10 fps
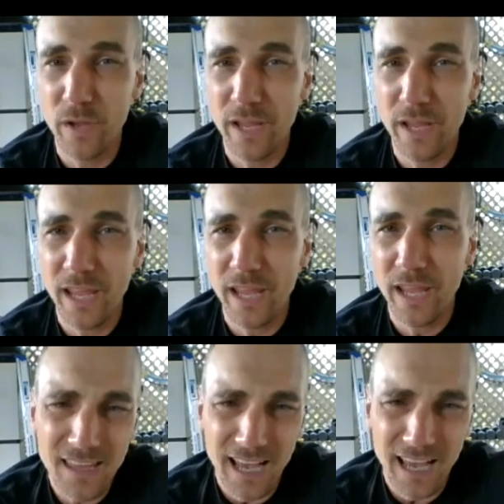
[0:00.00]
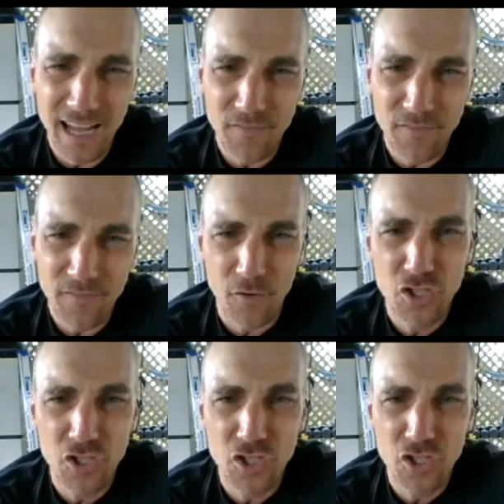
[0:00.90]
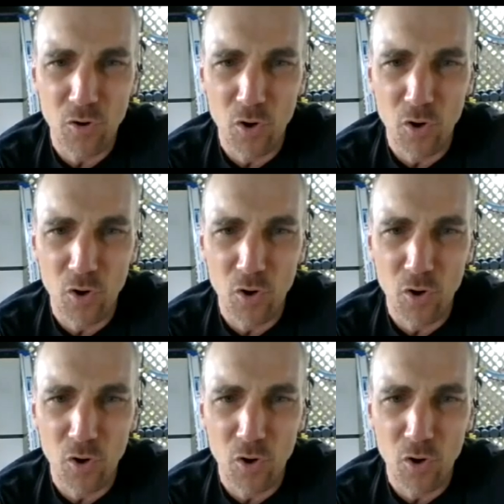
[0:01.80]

I think kind of for a general,